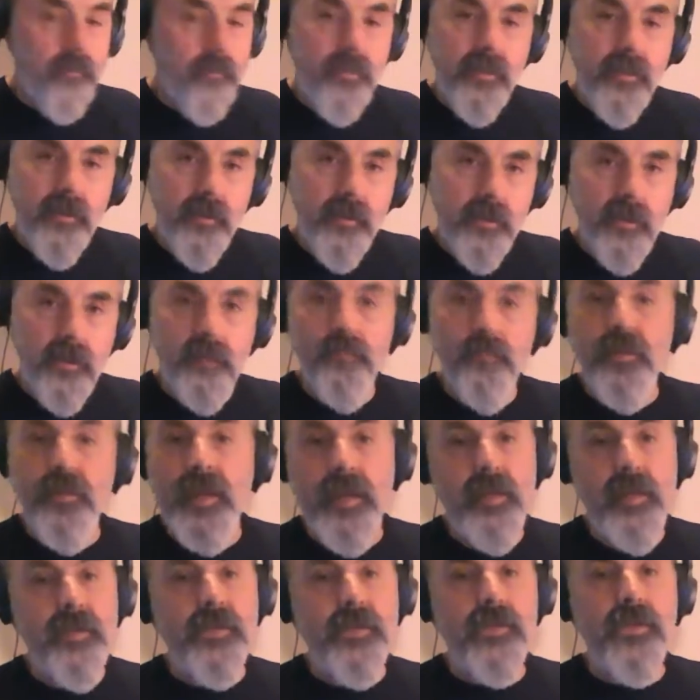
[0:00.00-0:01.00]
You could play
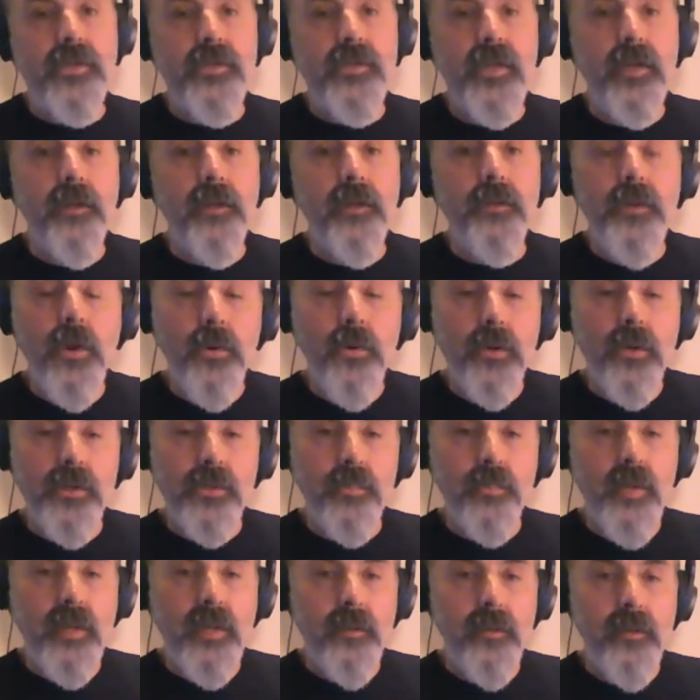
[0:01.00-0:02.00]
it as a single note
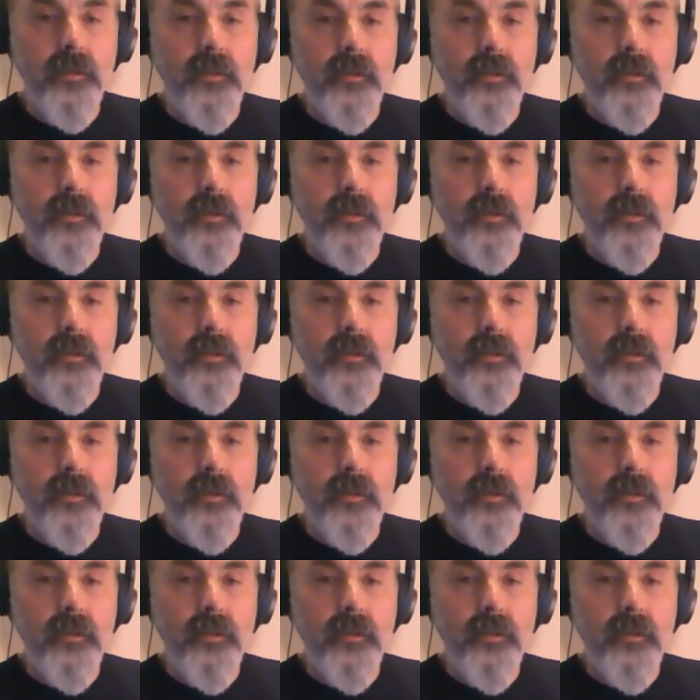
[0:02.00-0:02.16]
as well.